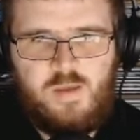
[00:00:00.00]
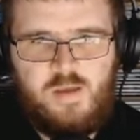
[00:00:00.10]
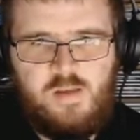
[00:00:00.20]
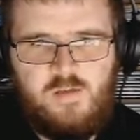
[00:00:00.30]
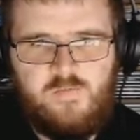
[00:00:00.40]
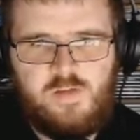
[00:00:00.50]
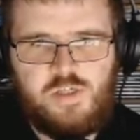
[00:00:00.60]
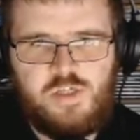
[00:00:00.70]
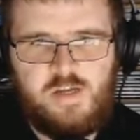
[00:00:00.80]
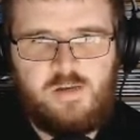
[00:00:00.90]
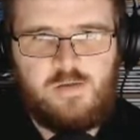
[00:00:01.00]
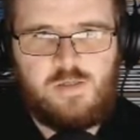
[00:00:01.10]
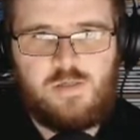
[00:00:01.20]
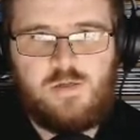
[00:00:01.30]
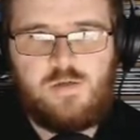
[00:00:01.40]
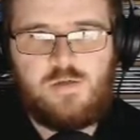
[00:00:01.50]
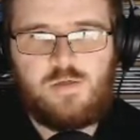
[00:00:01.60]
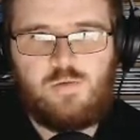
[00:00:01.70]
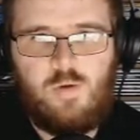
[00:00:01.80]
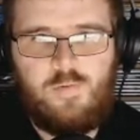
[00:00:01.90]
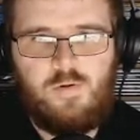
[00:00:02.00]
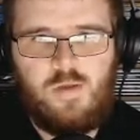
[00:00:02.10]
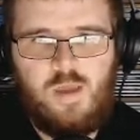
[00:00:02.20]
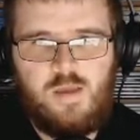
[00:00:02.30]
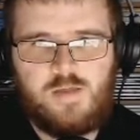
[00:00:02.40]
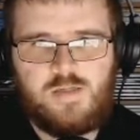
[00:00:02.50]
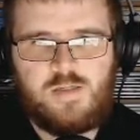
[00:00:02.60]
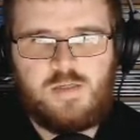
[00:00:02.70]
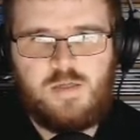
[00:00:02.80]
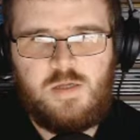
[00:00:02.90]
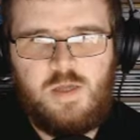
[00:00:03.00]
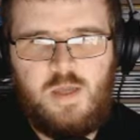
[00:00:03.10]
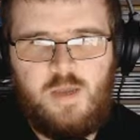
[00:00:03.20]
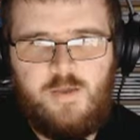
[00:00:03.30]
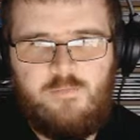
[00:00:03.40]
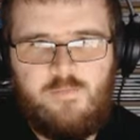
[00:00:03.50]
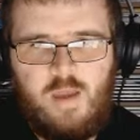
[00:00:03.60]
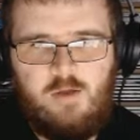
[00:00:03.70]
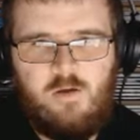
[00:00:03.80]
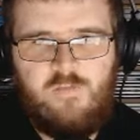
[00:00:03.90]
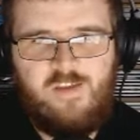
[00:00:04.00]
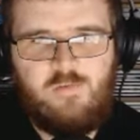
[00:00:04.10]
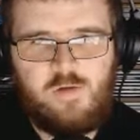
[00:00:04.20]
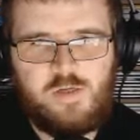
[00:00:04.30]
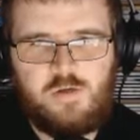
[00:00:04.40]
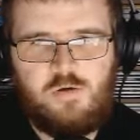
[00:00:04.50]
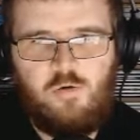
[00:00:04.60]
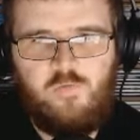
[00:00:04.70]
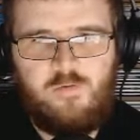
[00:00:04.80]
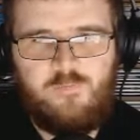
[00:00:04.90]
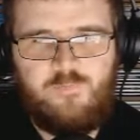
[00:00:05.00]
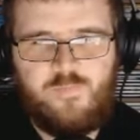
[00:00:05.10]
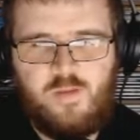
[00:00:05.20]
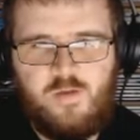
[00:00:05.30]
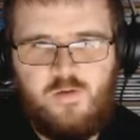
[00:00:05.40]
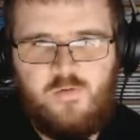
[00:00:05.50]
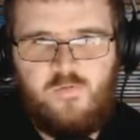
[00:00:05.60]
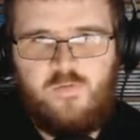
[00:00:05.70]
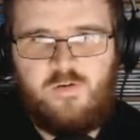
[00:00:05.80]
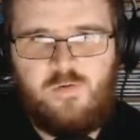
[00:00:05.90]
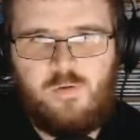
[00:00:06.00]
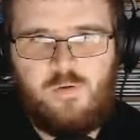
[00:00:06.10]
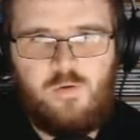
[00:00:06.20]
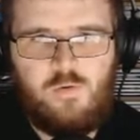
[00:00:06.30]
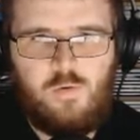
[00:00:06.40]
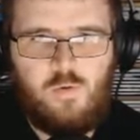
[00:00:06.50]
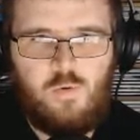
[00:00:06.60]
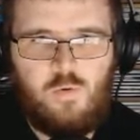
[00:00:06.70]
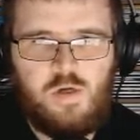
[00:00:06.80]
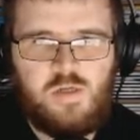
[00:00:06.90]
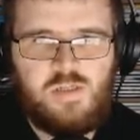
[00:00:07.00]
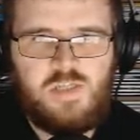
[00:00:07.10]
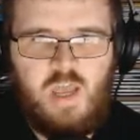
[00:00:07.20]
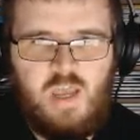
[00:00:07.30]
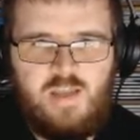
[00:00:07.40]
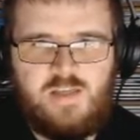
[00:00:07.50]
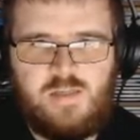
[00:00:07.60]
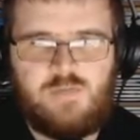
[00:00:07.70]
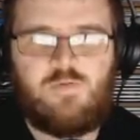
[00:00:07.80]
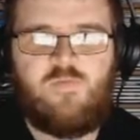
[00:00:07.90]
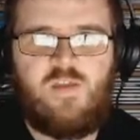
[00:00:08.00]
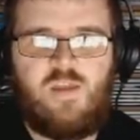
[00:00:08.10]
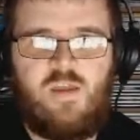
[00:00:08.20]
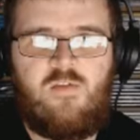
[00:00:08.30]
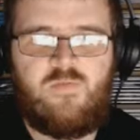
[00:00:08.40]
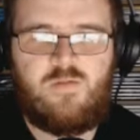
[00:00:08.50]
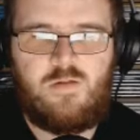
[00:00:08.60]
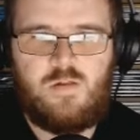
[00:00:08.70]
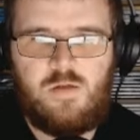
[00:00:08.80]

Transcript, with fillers: Any of these shadows, doppelgangers, however you want to call them, they're all tainted with evil.